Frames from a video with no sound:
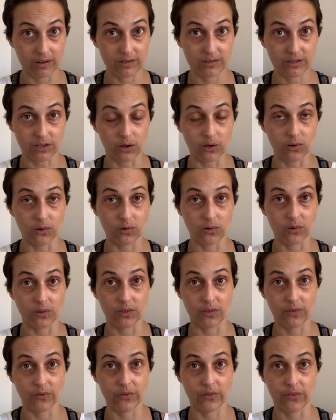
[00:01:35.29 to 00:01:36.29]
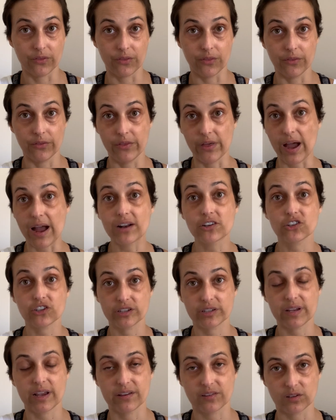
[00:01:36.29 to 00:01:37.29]
So that
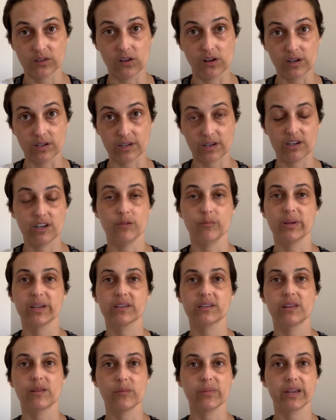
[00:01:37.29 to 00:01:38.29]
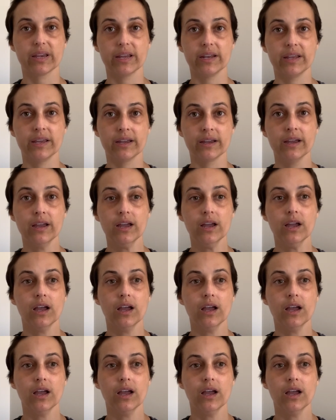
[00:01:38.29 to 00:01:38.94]
just takes a long time, because in the beginning,